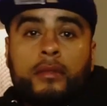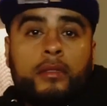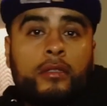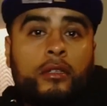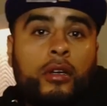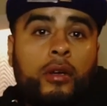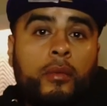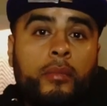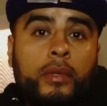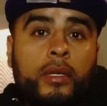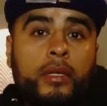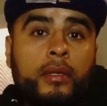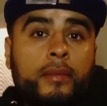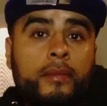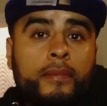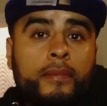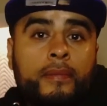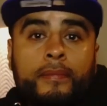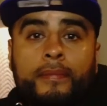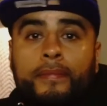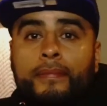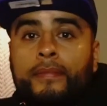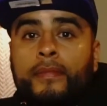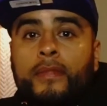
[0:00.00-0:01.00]
You know what I mean?
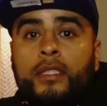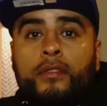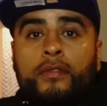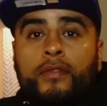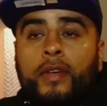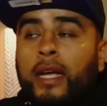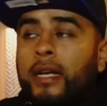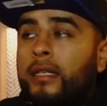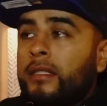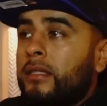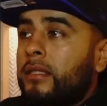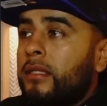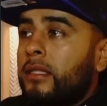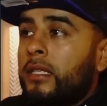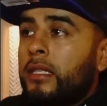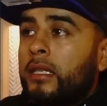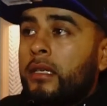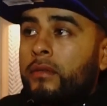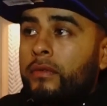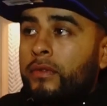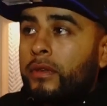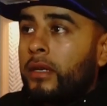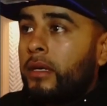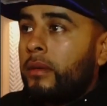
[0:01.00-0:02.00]
It's facts. Didn't
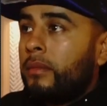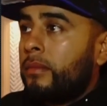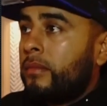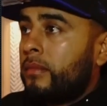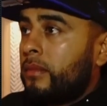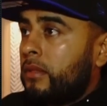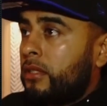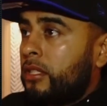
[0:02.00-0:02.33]
give up.